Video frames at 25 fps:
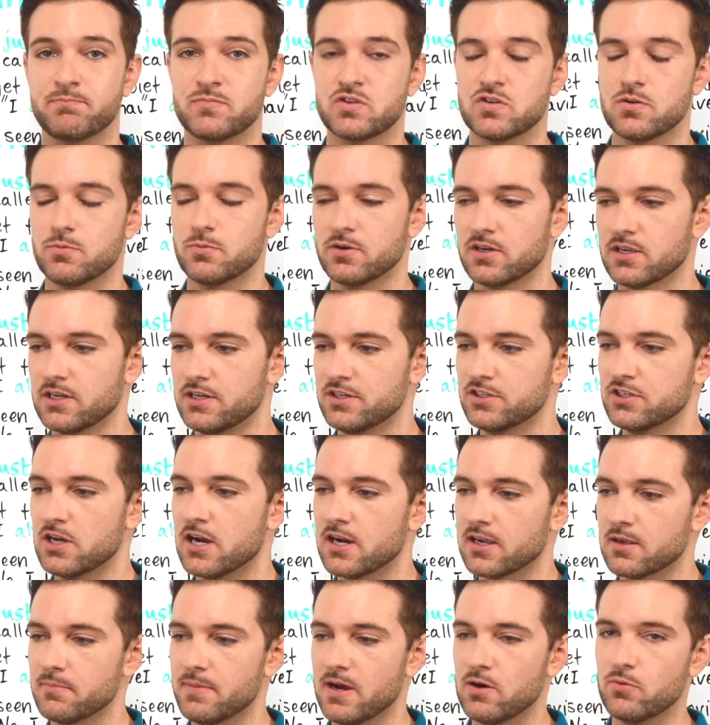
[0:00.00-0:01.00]
So we're going to
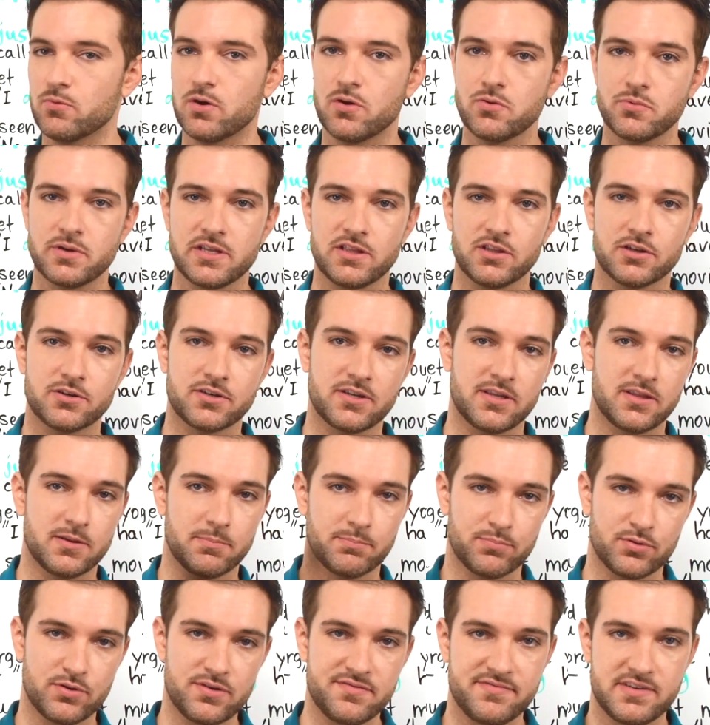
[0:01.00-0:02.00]
talk about what we learned in the
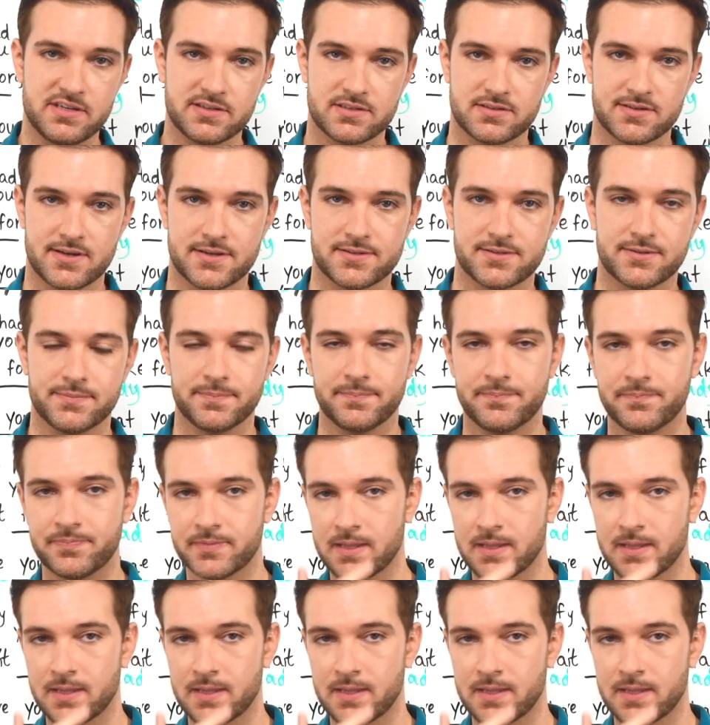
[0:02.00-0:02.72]
previous lesson.